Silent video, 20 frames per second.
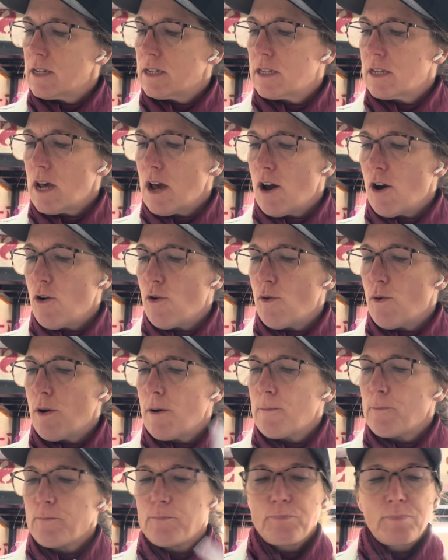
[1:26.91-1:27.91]
So
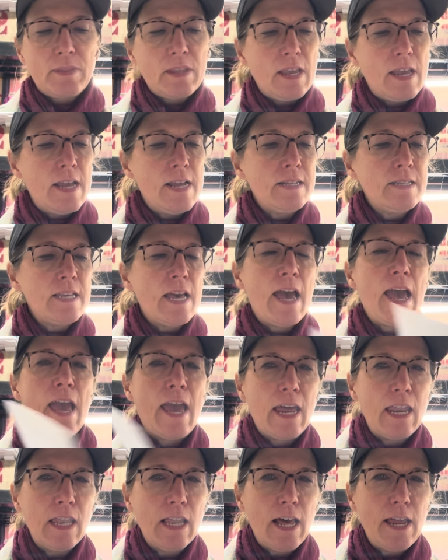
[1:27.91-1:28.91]
it's a
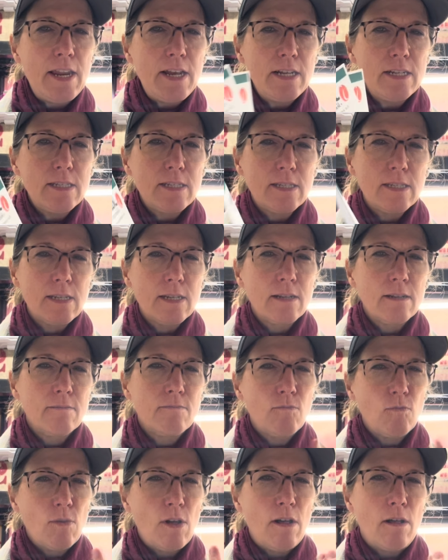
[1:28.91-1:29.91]
head lettuce,
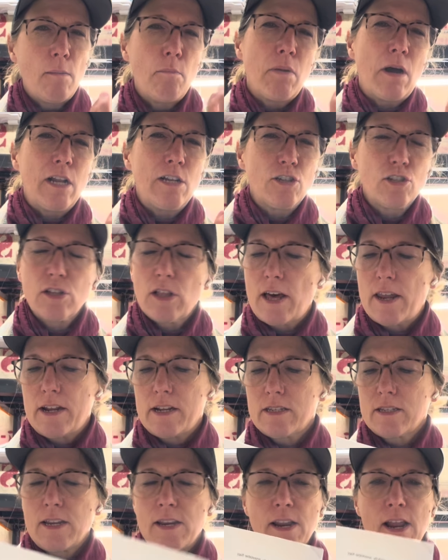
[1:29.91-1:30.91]
well, a bunch
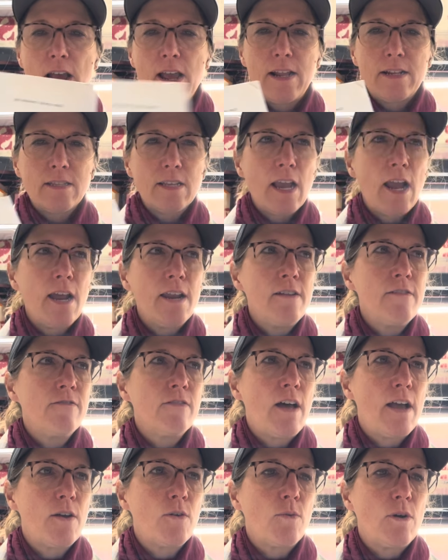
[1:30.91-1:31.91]
lettuce, and it's kind of
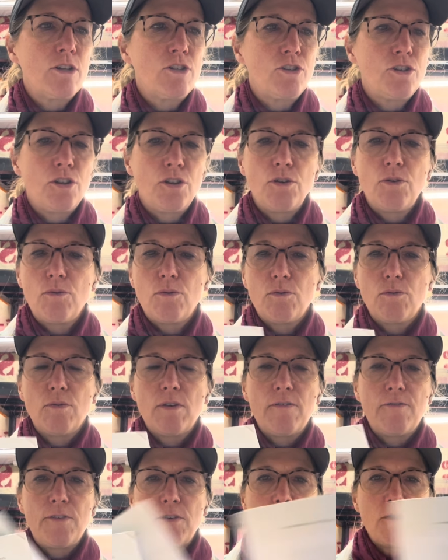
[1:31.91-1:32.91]
like what you,
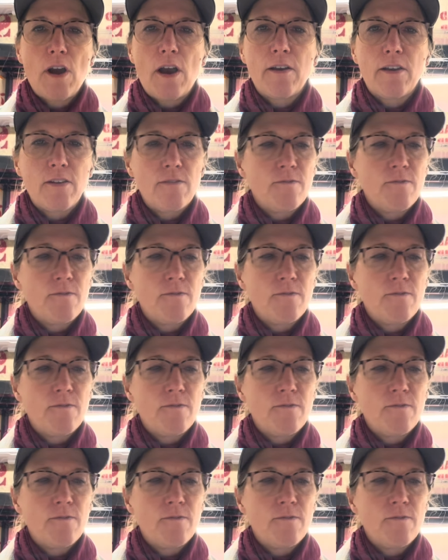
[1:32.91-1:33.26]
if you're not